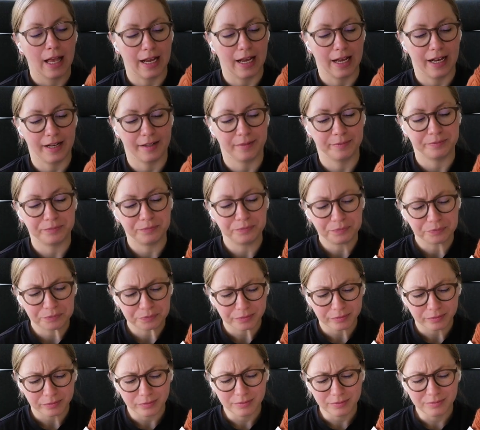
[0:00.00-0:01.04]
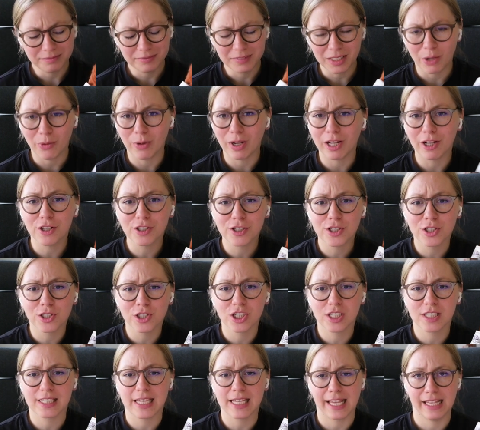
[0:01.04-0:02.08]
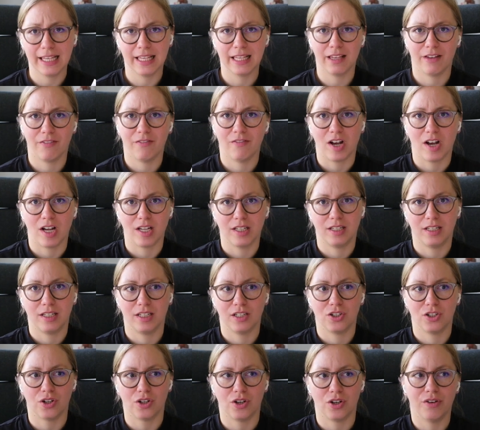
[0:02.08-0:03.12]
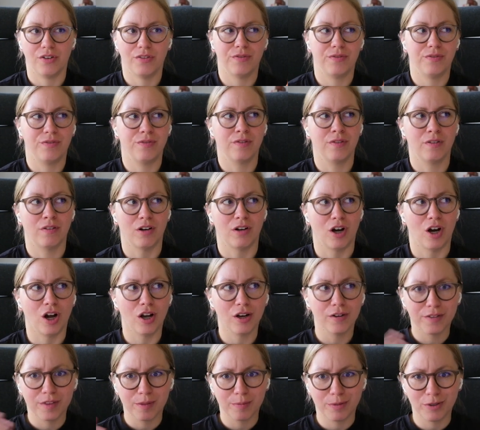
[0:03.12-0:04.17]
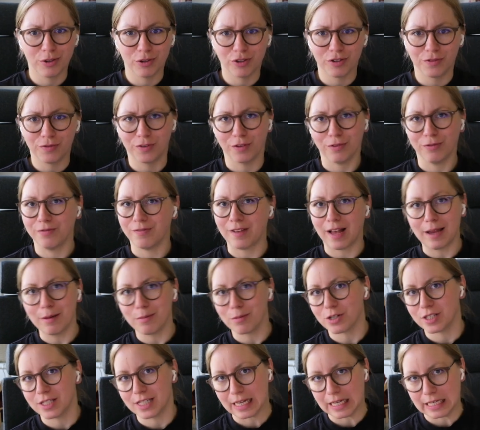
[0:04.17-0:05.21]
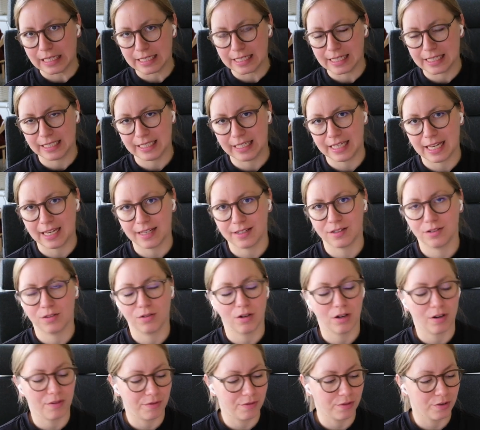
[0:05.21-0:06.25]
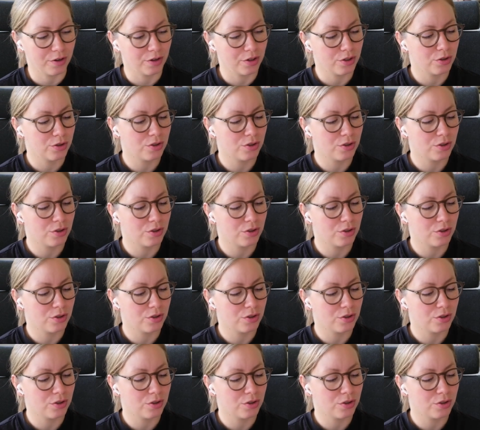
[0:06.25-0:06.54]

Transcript: While also just taking advantage of all of the beautiful fibers that Italy has to offer.